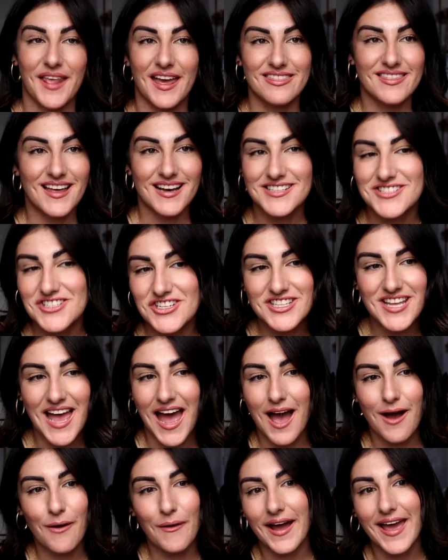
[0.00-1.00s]
And that's just
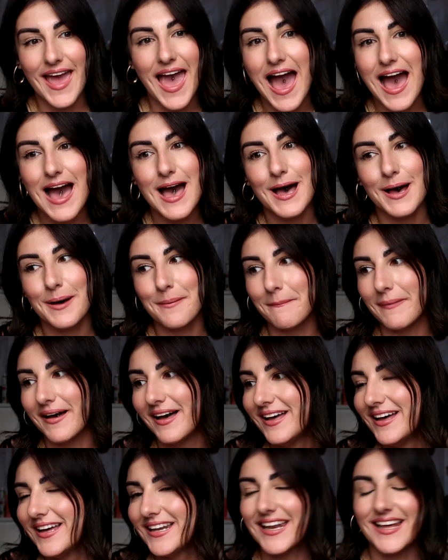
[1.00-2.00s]
how I am.
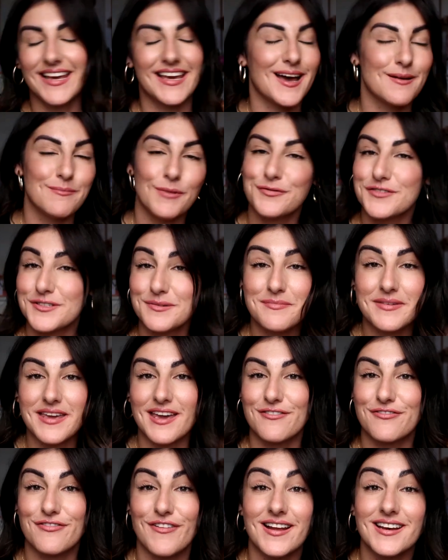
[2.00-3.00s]
Like, I'm off to
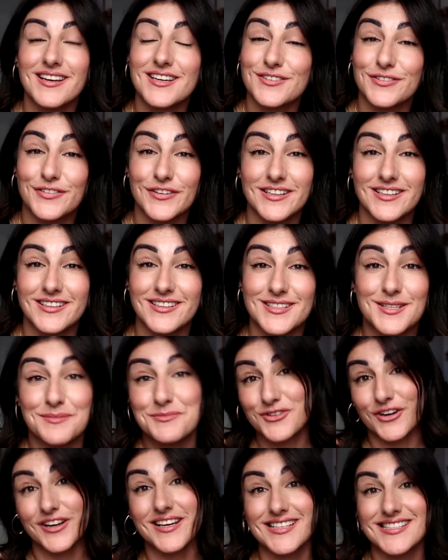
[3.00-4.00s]
meet a friend for
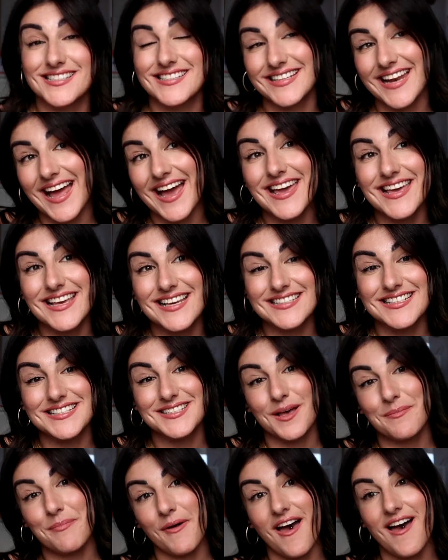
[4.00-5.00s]
some drinks tonight because
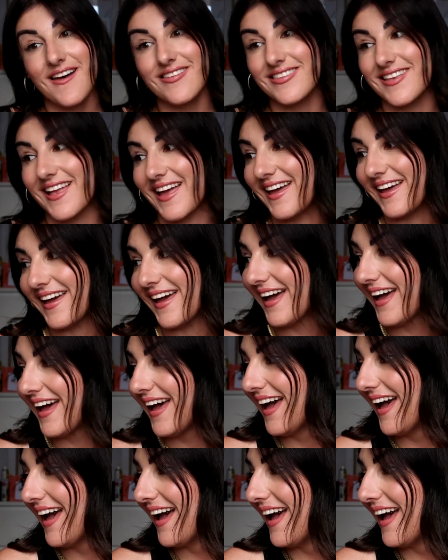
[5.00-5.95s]
it's her birthday.